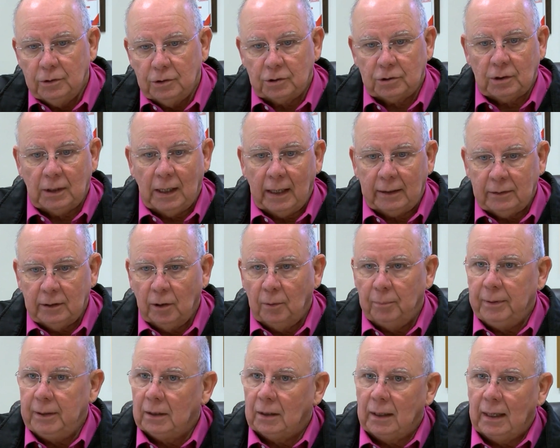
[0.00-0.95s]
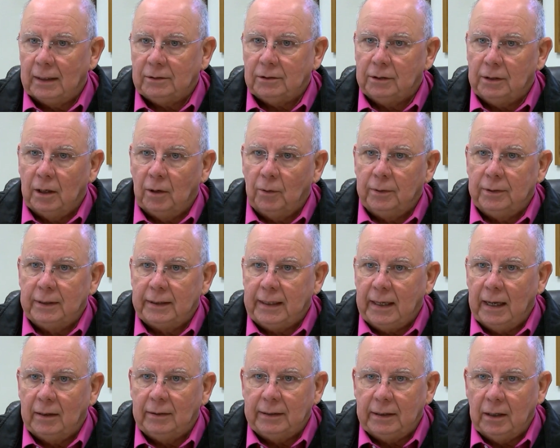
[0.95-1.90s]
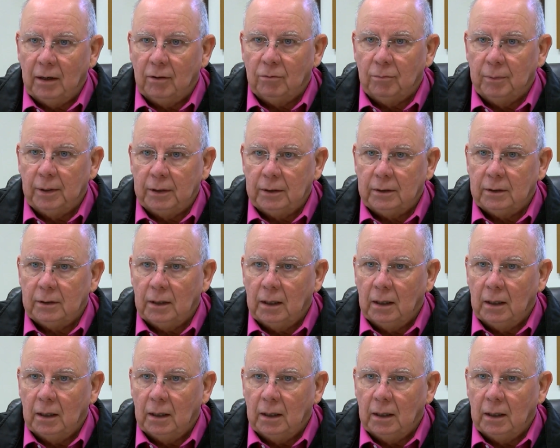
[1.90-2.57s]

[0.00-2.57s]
just like there'll be a lot to know in the county government.